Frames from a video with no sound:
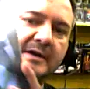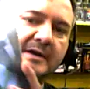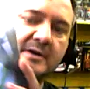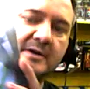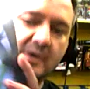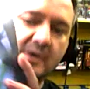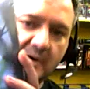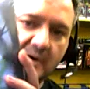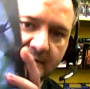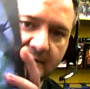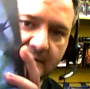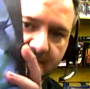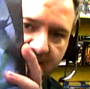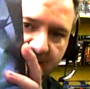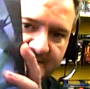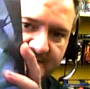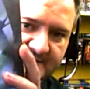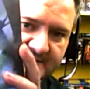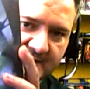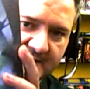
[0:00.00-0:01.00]

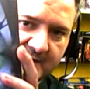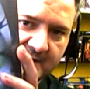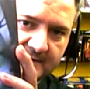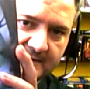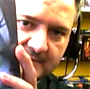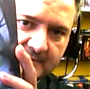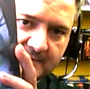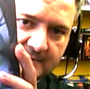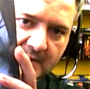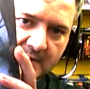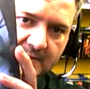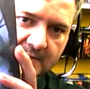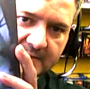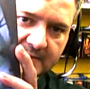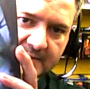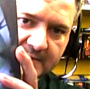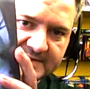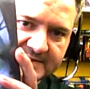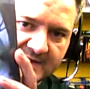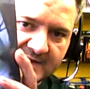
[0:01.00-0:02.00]
card-based game,
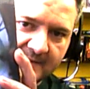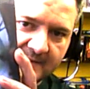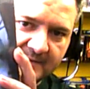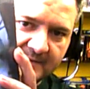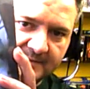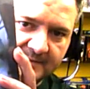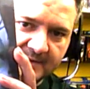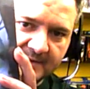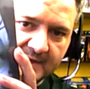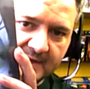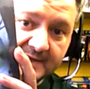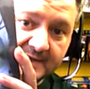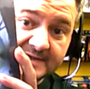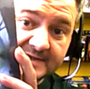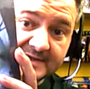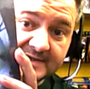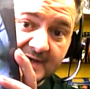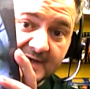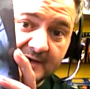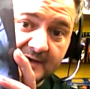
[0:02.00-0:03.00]
but this can be played
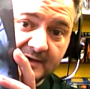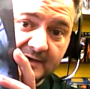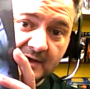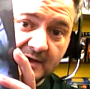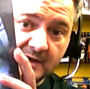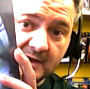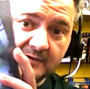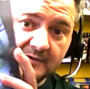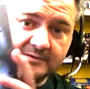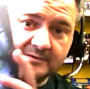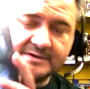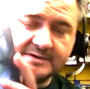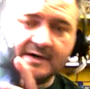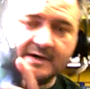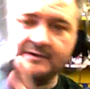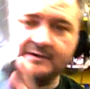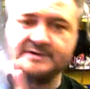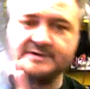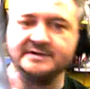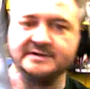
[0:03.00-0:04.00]
standalone.
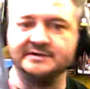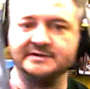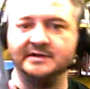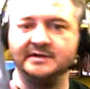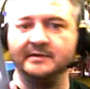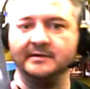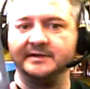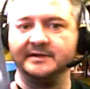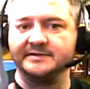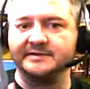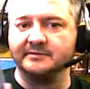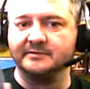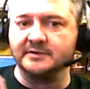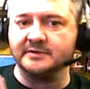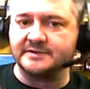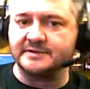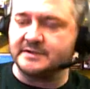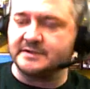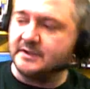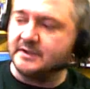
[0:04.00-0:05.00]
So this is new into
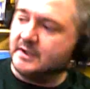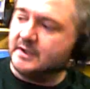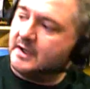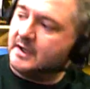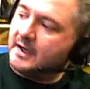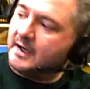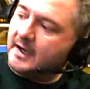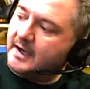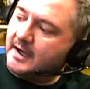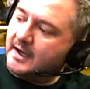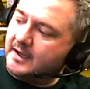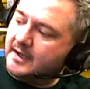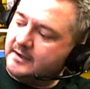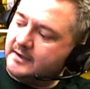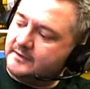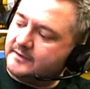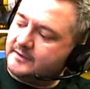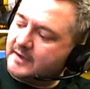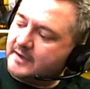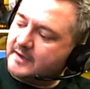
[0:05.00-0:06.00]
us,
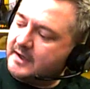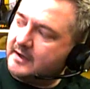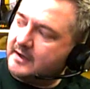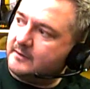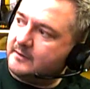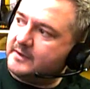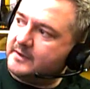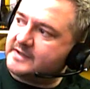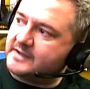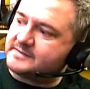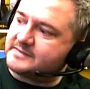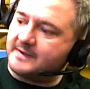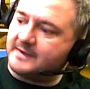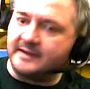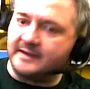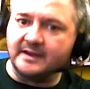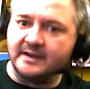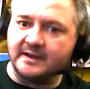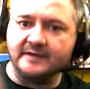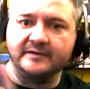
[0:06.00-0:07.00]
and we
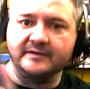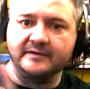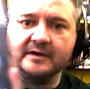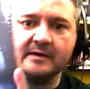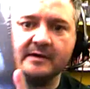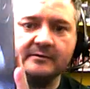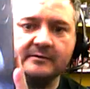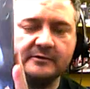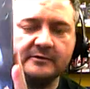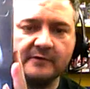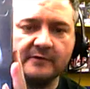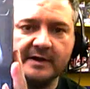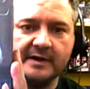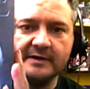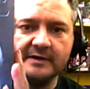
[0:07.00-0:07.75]
expect that to go great